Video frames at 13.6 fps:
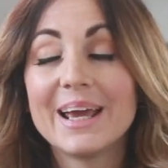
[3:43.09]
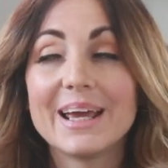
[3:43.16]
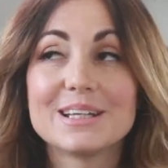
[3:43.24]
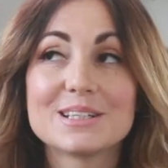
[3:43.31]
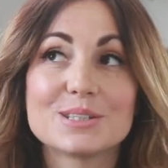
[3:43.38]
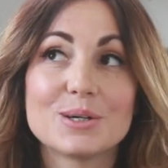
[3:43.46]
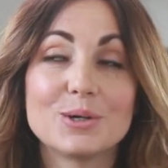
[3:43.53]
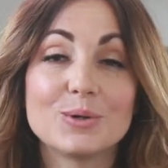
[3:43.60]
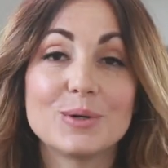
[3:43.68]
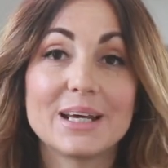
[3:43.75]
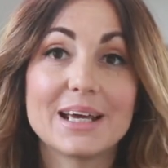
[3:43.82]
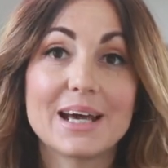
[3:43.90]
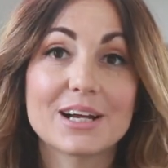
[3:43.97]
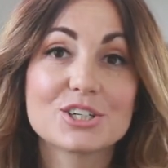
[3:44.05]
And so
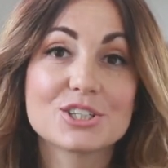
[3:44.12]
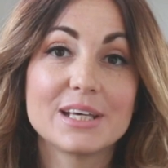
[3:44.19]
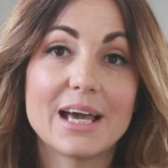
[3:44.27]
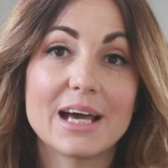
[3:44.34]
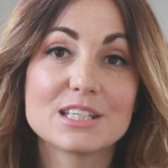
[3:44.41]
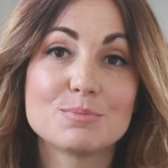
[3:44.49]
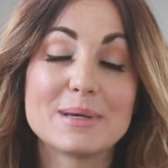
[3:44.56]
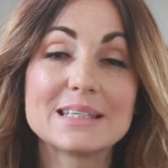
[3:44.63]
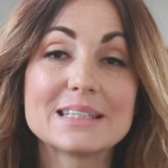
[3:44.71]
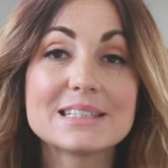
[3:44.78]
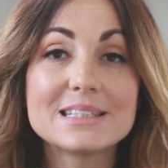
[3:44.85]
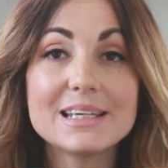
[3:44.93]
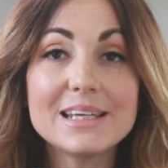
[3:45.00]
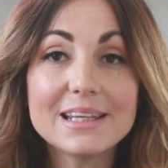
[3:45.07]
it actually has been
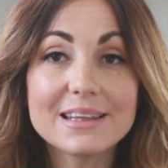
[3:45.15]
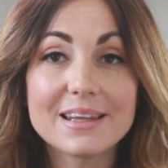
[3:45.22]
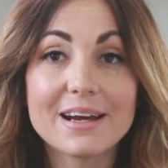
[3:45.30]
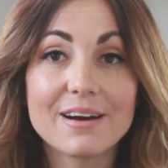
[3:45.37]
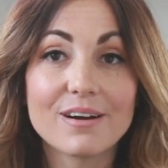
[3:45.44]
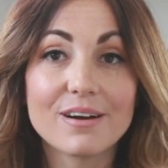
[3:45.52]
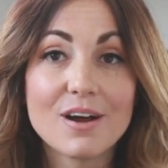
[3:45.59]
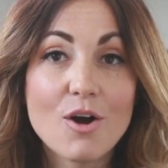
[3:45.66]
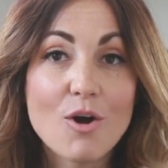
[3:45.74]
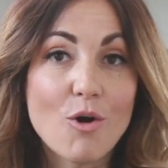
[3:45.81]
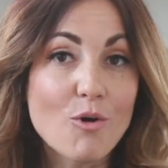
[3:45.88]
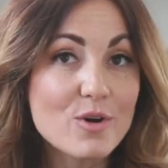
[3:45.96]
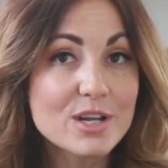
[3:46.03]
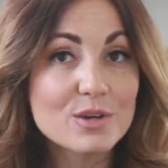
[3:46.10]
sitting there,
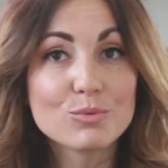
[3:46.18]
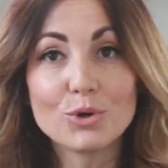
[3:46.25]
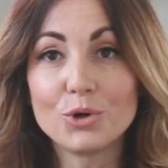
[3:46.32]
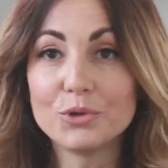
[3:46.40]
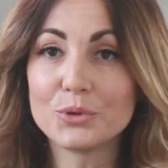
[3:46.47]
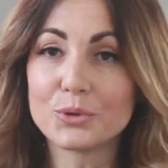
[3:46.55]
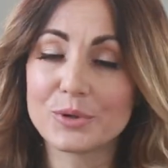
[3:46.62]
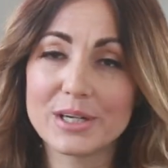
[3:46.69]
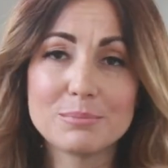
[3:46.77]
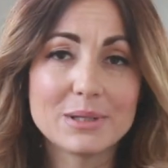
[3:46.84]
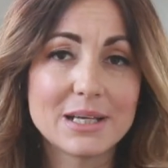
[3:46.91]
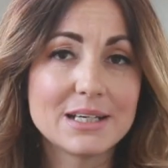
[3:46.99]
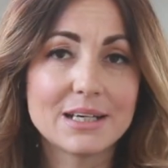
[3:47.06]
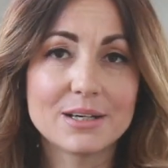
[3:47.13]
already rolled, already
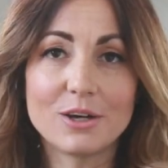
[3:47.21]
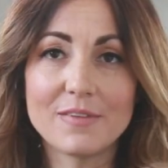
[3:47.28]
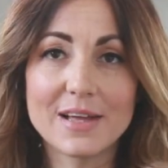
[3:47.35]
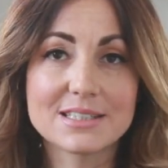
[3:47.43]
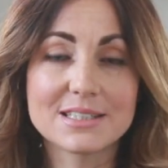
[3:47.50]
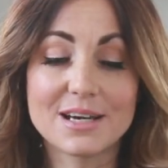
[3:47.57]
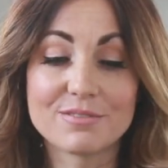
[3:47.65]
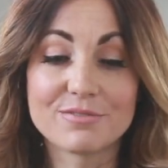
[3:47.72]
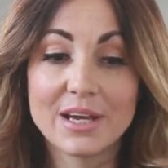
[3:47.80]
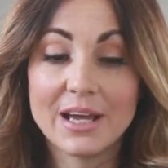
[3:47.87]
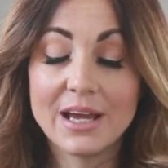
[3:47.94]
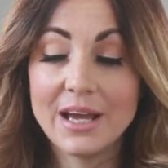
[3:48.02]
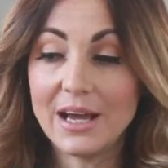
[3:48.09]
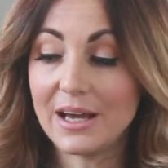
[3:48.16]
blended, all that stuff,
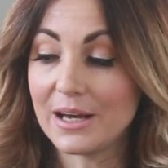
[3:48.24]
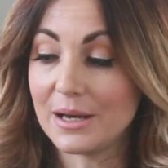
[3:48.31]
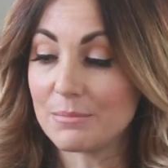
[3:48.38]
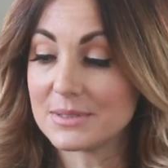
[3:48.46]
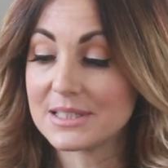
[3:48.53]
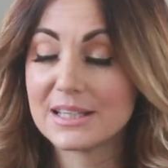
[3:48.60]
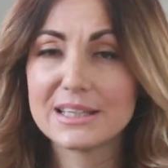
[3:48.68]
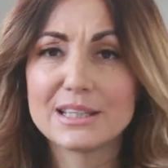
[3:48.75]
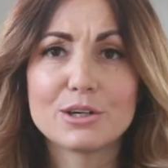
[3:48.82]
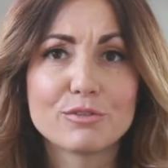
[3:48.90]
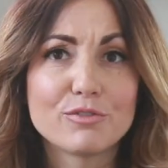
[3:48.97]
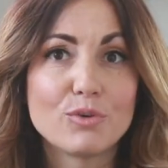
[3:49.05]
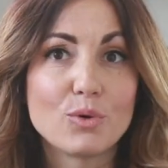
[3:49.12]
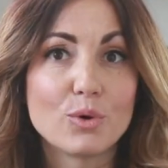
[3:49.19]
um, sitting there
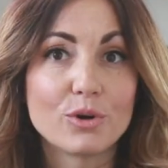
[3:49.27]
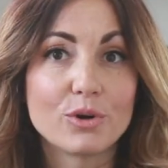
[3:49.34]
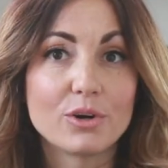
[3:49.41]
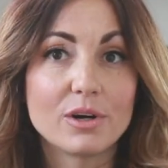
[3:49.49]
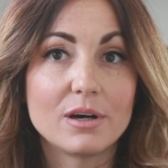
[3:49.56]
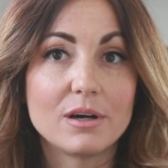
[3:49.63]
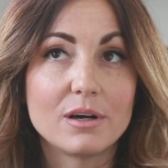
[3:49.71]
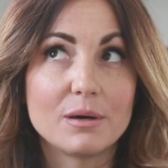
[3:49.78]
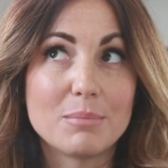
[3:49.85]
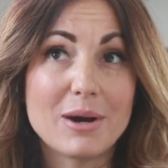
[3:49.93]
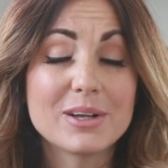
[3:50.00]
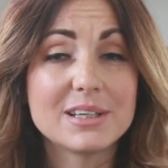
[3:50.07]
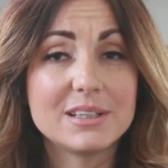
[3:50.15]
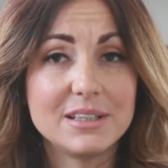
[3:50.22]
for uh,
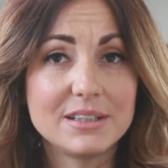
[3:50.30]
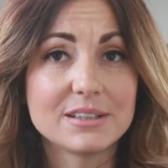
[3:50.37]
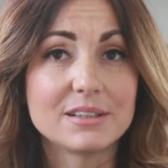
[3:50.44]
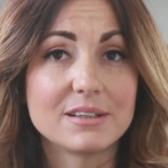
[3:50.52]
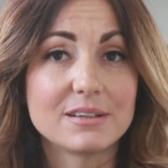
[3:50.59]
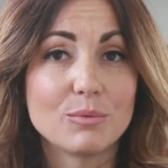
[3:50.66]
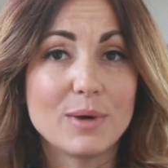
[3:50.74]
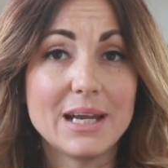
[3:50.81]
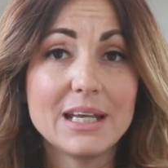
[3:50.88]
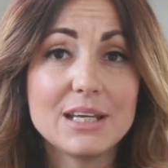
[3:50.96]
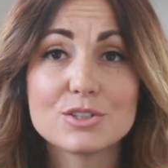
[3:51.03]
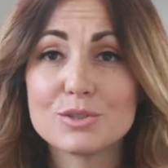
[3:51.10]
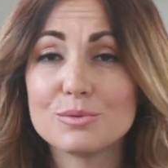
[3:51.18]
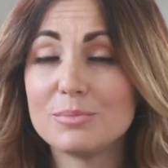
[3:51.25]
about a year,
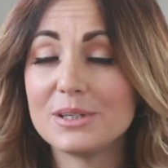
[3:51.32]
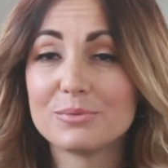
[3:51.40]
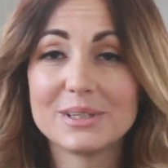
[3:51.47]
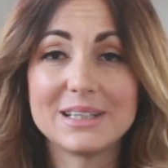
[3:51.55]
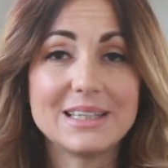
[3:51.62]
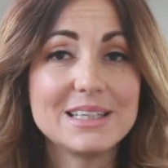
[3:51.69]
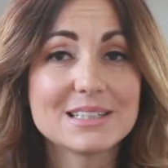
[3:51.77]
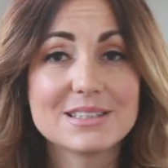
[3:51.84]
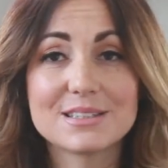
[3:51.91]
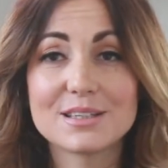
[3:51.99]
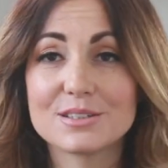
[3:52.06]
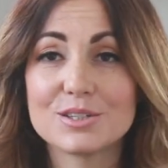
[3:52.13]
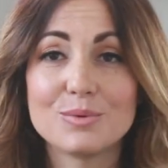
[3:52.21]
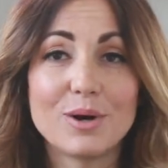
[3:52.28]
waiting to be released
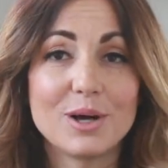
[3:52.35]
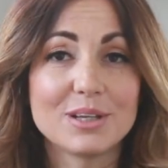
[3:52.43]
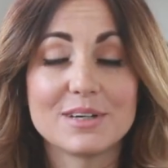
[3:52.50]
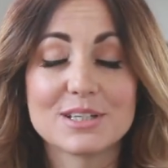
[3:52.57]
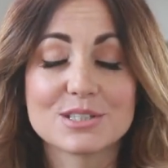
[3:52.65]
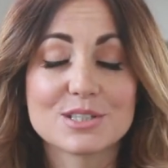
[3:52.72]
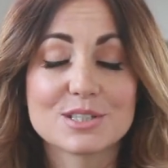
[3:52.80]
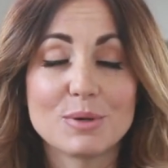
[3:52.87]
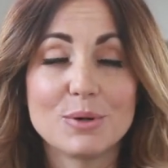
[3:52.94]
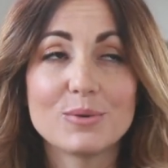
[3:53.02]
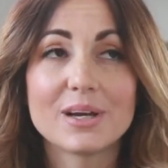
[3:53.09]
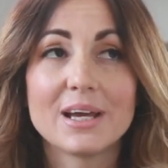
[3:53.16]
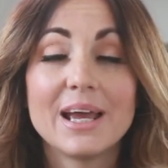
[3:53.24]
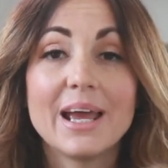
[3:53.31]
to all of us to
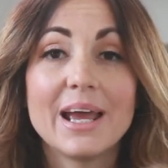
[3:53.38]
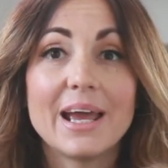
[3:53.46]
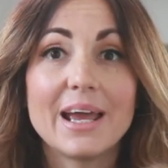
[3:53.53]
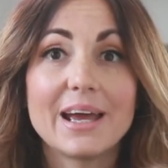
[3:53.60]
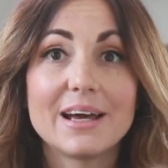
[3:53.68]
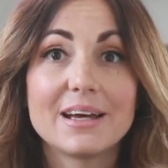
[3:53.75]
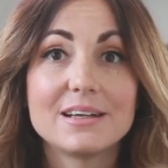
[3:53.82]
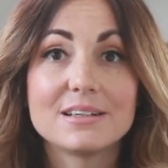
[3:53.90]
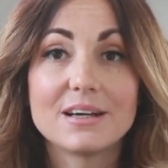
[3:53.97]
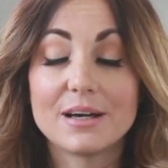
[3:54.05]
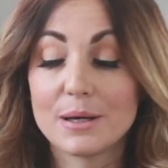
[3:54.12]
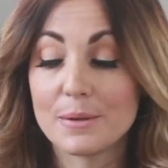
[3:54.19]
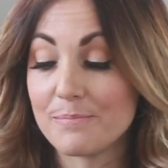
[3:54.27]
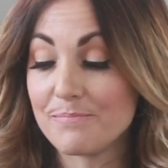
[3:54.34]
smoke. And
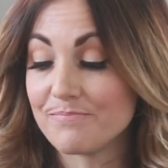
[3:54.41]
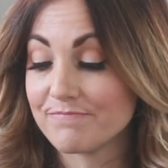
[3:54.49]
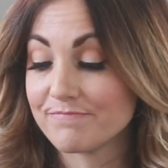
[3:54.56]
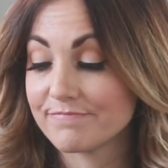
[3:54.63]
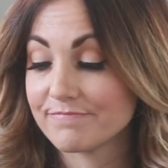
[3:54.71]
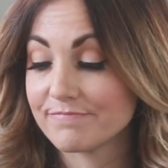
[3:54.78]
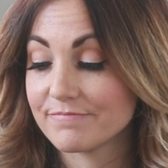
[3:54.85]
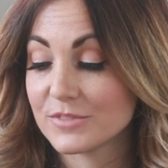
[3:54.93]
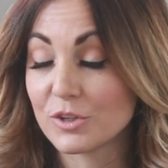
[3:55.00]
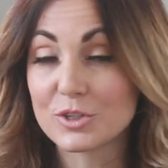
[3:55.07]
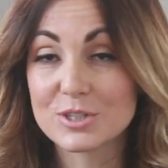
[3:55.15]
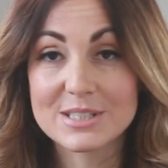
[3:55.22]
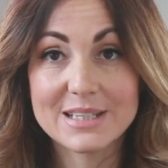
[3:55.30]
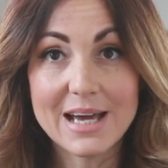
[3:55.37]
um, so
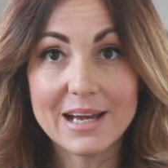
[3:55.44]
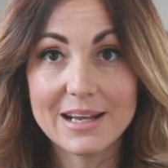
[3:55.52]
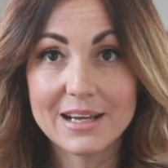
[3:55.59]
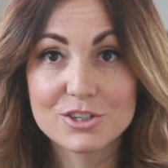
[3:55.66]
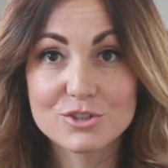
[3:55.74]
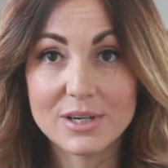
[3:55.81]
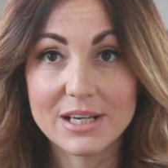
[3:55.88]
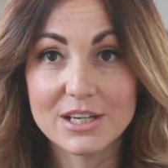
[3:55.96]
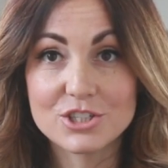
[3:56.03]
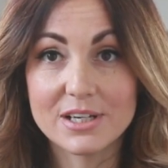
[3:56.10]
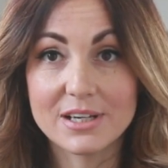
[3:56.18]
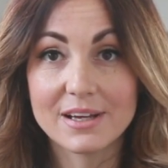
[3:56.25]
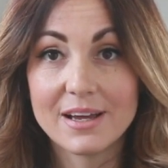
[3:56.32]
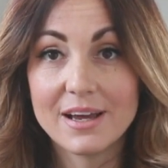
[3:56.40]
there's that extra
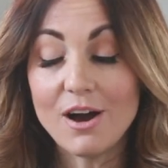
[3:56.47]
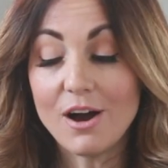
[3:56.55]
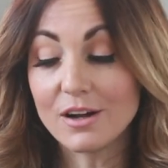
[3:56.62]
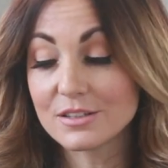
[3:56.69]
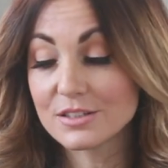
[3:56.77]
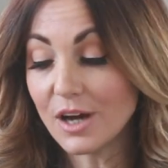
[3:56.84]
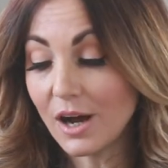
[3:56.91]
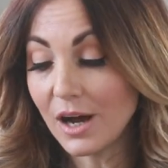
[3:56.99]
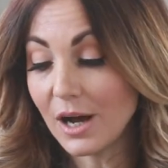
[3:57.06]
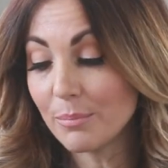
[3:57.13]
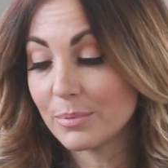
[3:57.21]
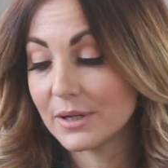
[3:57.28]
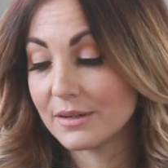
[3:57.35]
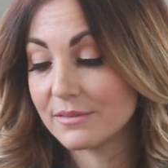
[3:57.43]
aging on
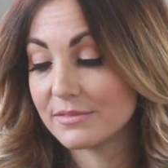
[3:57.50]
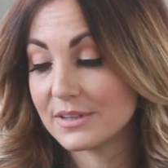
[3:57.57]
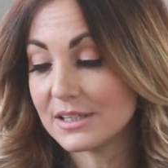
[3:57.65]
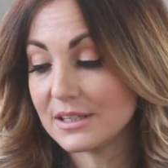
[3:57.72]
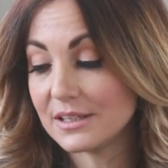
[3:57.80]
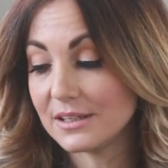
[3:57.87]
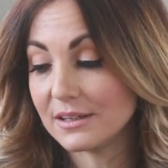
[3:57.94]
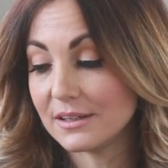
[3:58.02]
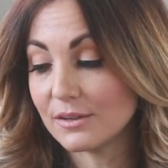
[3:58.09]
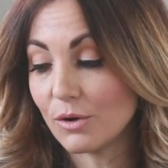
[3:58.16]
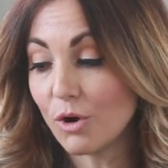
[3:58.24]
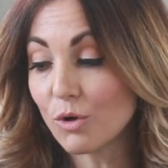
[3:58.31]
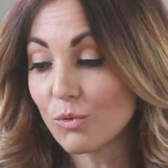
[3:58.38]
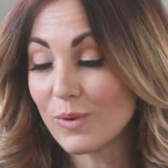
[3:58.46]
top of the
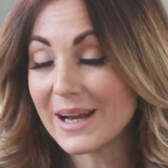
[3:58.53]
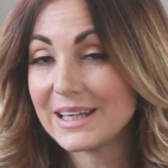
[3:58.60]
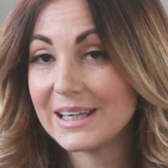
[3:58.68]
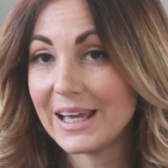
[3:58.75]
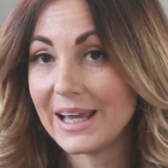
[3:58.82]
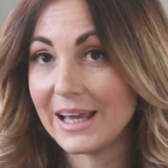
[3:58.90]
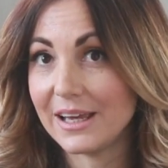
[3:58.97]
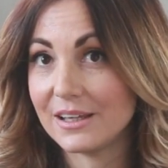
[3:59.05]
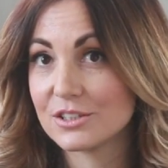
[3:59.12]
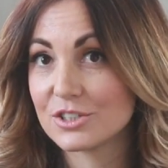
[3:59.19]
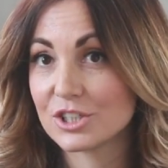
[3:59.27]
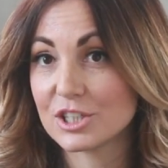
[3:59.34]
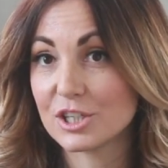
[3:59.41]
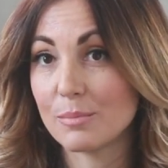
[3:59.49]
already
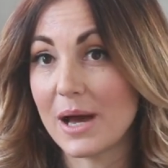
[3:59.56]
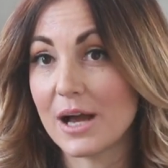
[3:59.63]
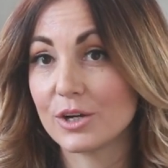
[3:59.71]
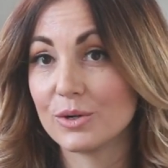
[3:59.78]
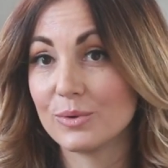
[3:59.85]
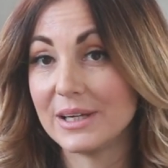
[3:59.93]
aged tobacco